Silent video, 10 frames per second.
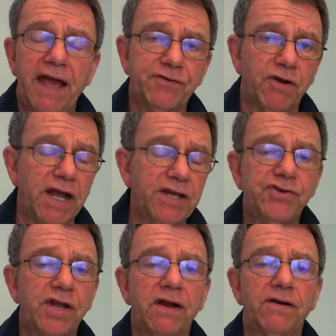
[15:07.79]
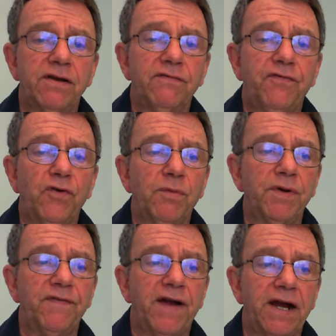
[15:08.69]
After I shared an
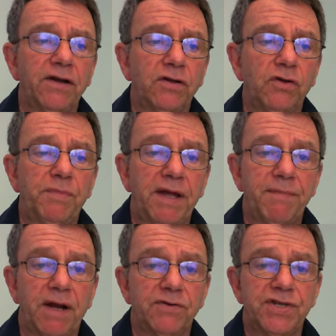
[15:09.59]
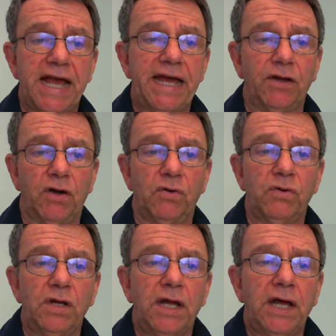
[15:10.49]
informative article by
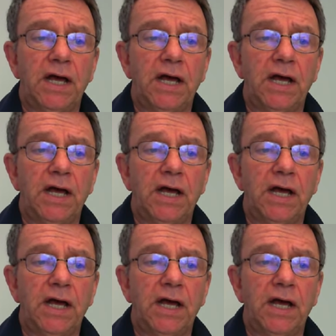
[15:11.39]
Marzano,